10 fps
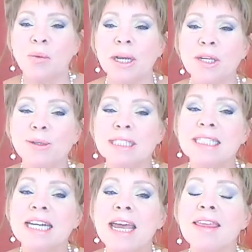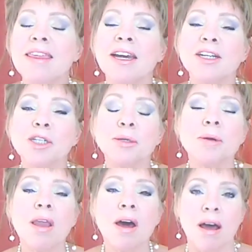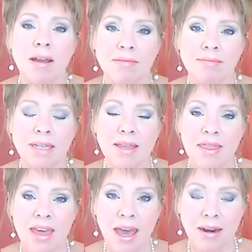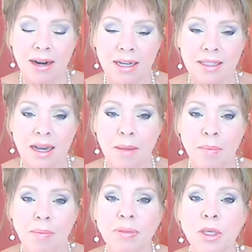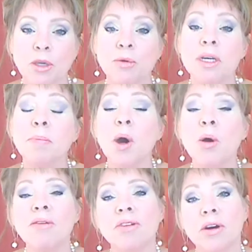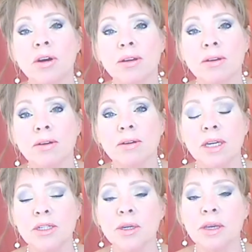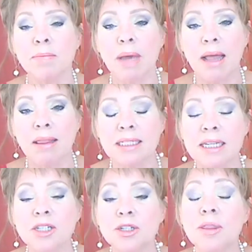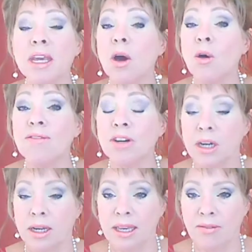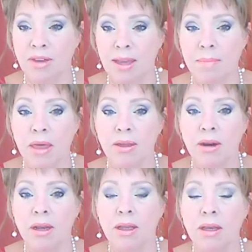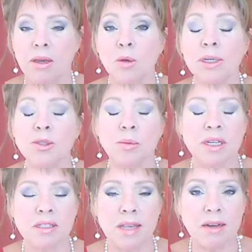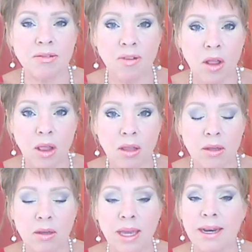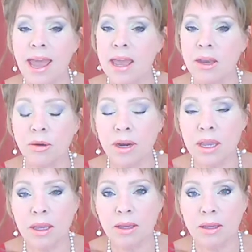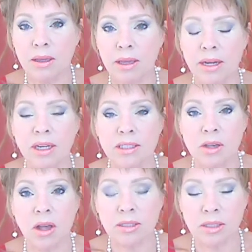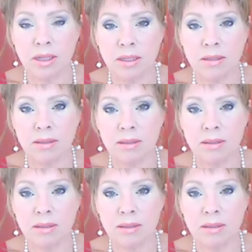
when you stay there too long in that archetype, you tip over into imbalance, into the over-giving mother who is resentful and angry and exhausted.